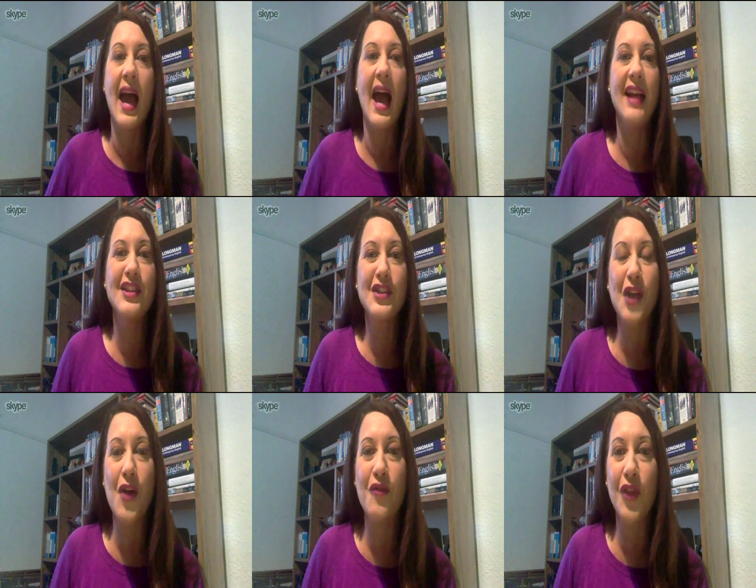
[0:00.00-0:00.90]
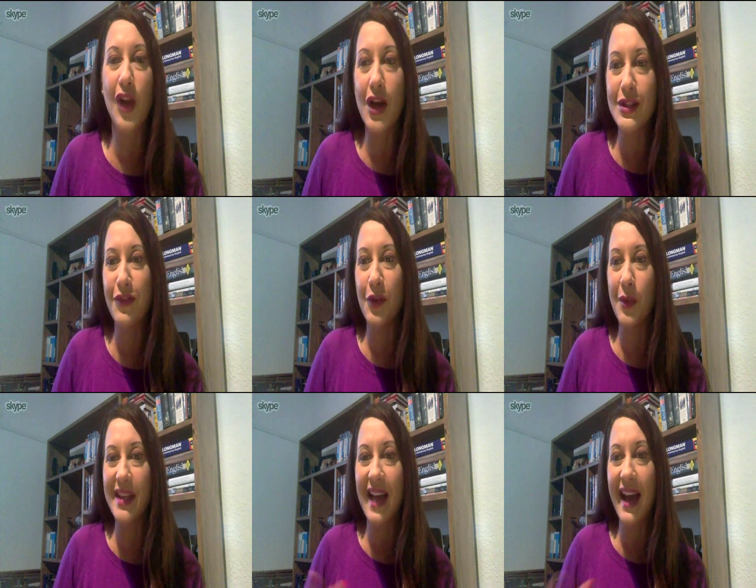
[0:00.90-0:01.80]
And so for the last
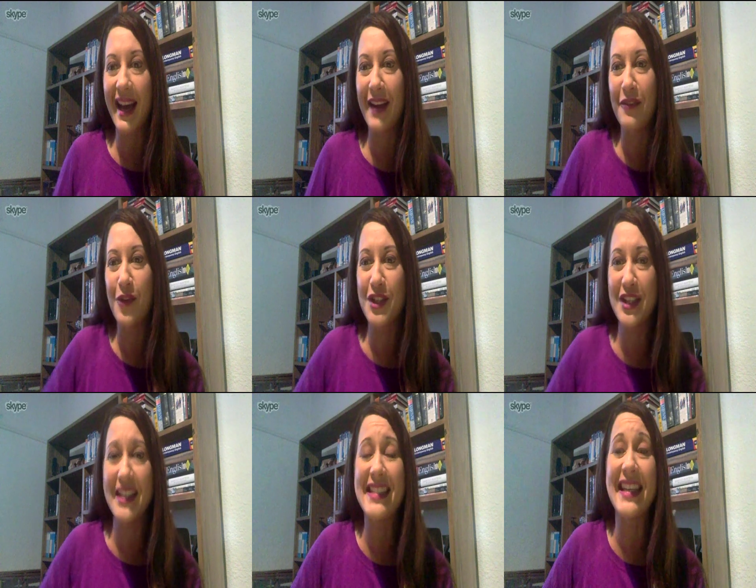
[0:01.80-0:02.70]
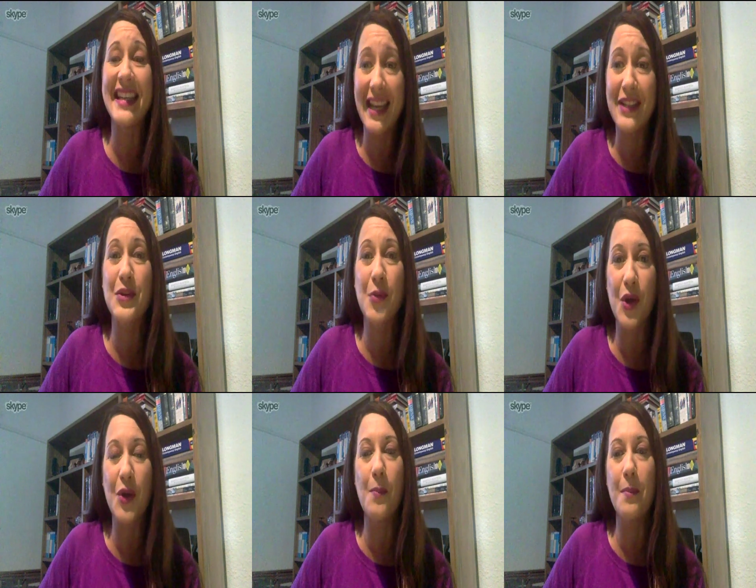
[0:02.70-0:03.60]
weeks, I unfortunately didn't get to
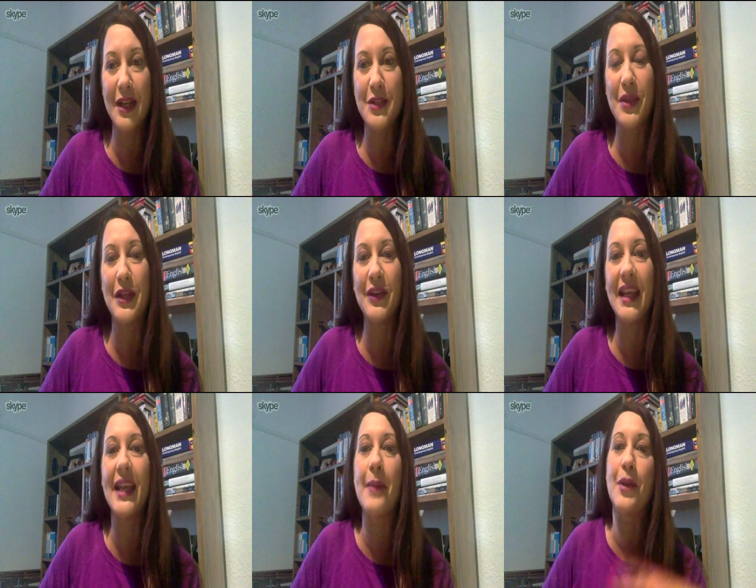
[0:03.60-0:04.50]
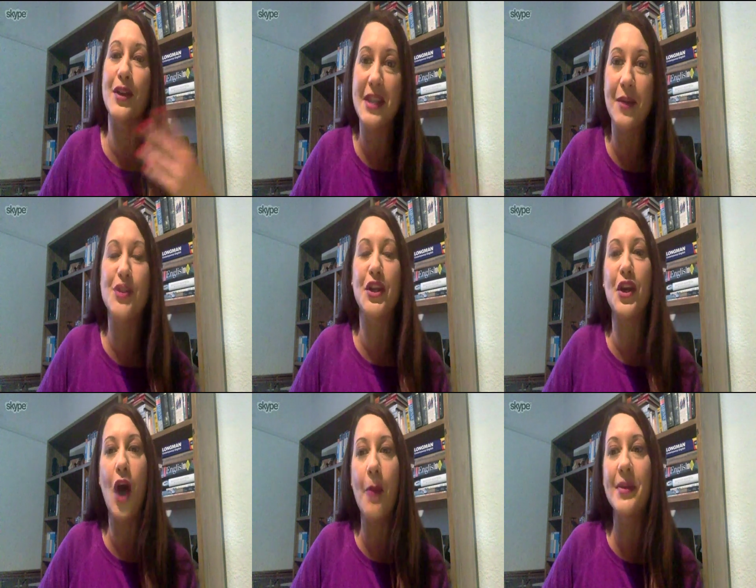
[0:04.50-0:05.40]
work much with Lungile because he was an
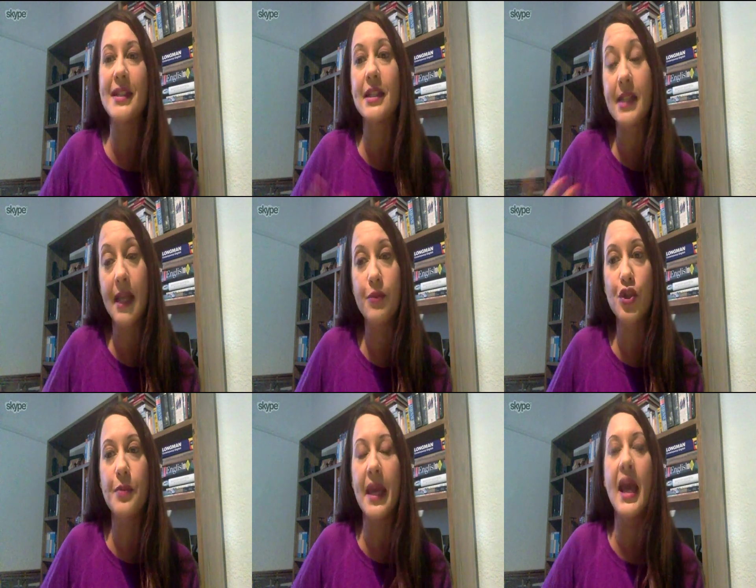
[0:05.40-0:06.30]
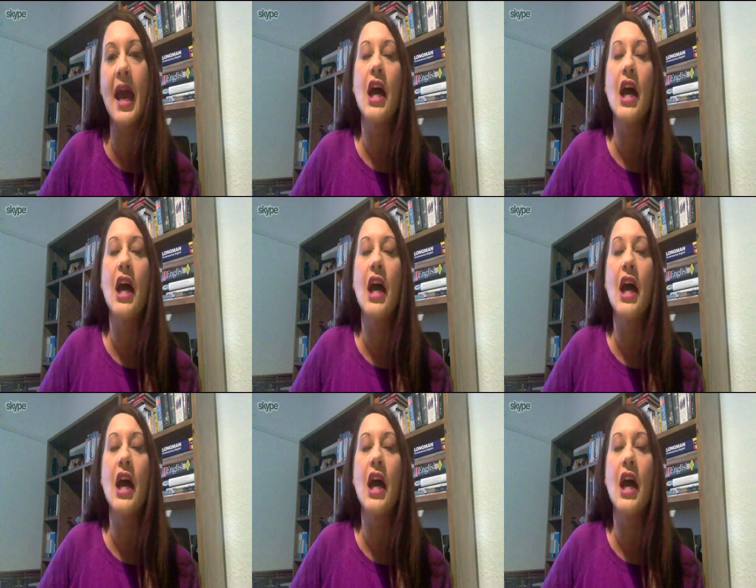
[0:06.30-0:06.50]
opposite team to me.